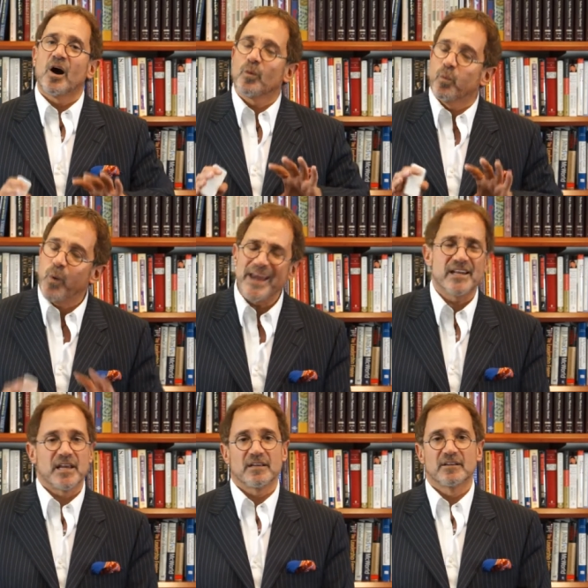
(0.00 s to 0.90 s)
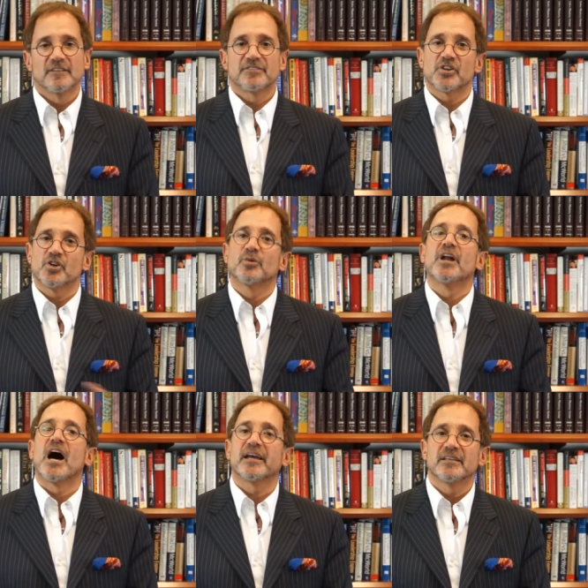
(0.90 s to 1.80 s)
are waiting for you
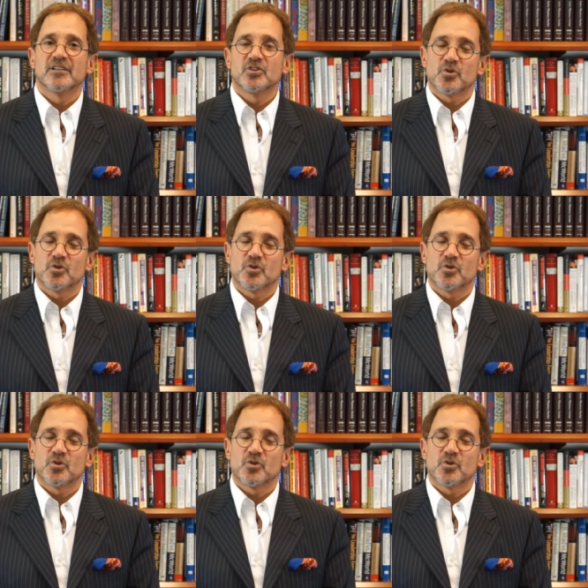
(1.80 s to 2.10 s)
and I